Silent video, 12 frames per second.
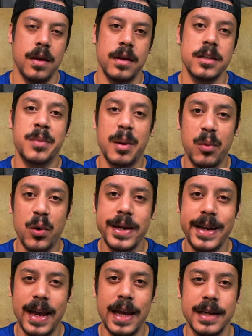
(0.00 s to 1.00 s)
is my boy
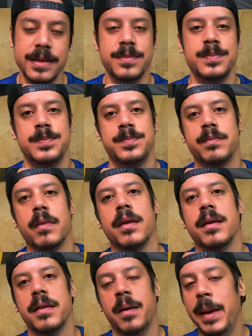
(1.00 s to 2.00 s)
dead?
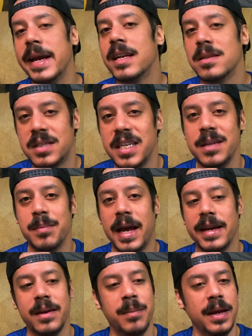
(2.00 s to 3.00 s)
They're making it seem
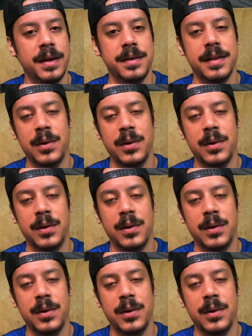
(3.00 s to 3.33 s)
like it, man.